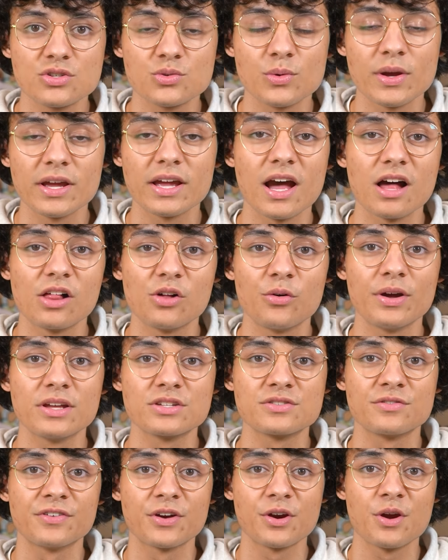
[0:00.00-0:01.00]
Sway Calloway is
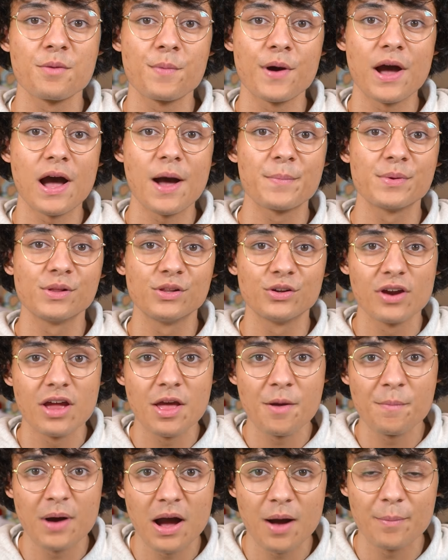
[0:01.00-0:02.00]
a very popular
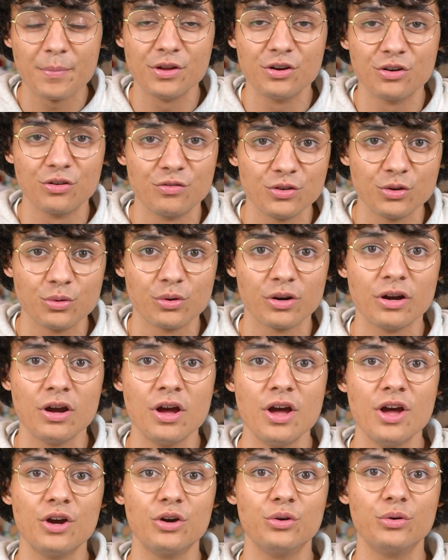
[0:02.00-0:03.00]
hip-hop interviewer
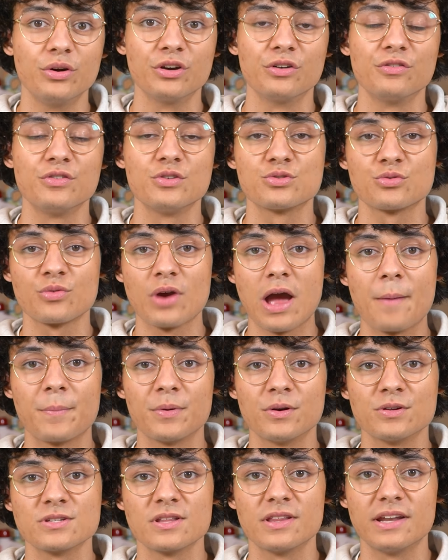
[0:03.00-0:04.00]
who interviews
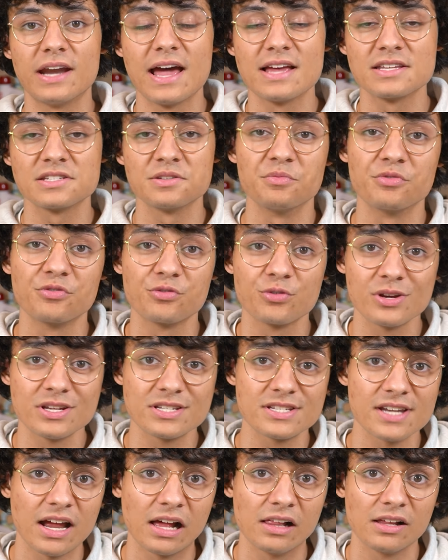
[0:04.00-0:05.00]
rappers and then has them
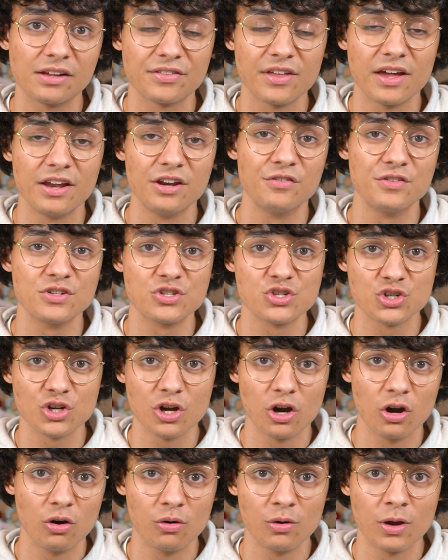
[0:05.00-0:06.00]
freestyle at the end of his
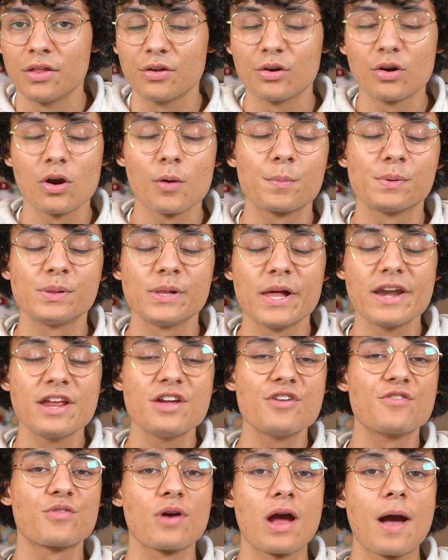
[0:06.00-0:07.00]
show. There are plenty
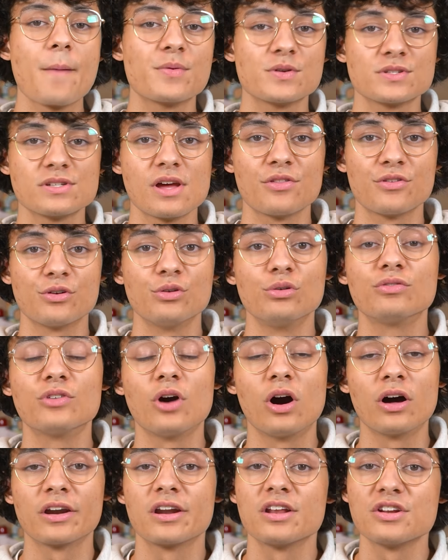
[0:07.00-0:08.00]
of rappers out there who've
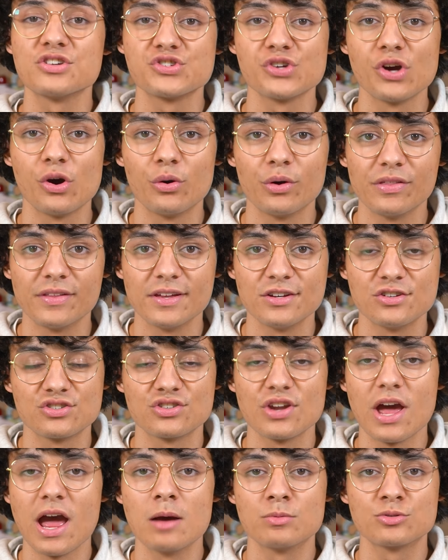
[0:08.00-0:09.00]
gone on his show and they
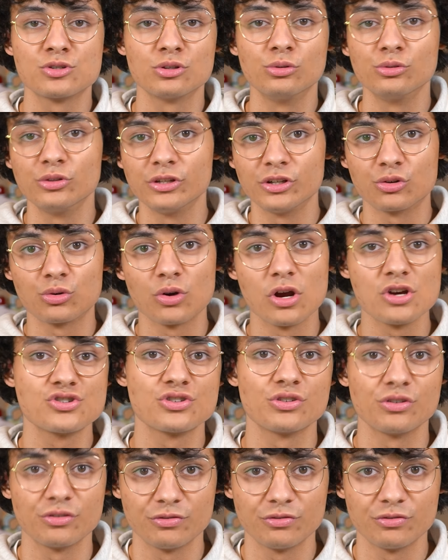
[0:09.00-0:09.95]
just absolutely crush their